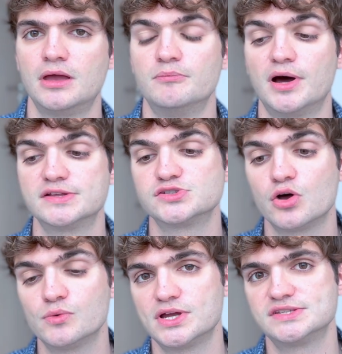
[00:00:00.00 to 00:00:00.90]
But as
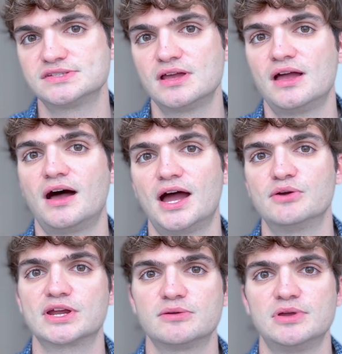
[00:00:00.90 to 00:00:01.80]
always, I
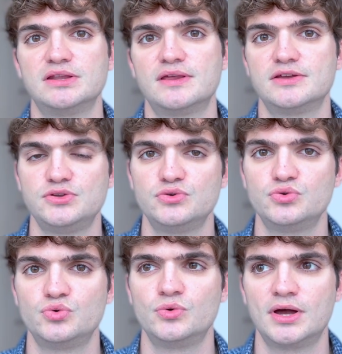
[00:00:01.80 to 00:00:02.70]
recommend that
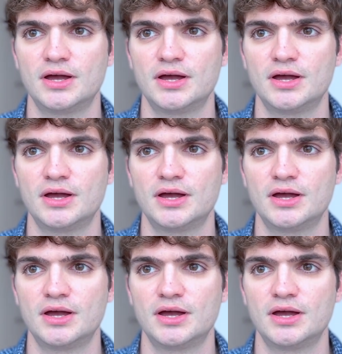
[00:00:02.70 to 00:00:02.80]
you